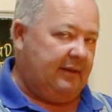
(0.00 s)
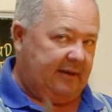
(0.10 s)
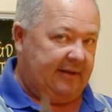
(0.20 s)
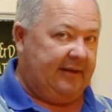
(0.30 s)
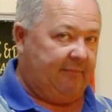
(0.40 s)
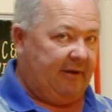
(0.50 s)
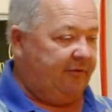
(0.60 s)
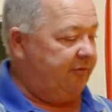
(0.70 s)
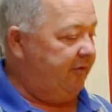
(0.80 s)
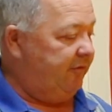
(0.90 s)
Again,
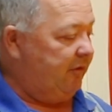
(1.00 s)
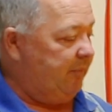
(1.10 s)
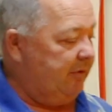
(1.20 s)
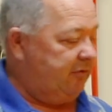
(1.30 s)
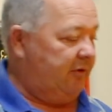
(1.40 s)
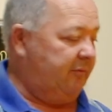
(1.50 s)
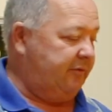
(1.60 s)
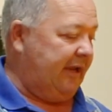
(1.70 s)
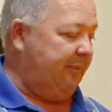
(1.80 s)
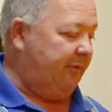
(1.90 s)
make sure as you put your
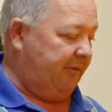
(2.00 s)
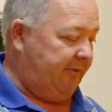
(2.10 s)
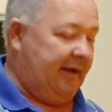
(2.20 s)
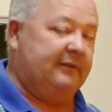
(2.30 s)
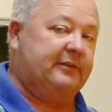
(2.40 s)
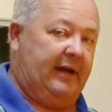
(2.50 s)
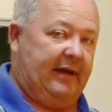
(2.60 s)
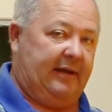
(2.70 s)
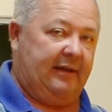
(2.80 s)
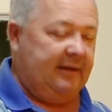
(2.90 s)
tape on the right
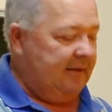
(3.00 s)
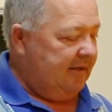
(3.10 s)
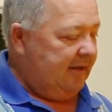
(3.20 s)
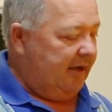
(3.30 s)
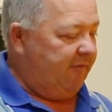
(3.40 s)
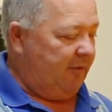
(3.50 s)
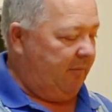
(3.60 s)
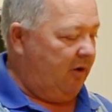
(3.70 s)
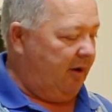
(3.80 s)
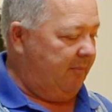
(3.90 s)
side of your
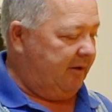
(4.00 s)
mark,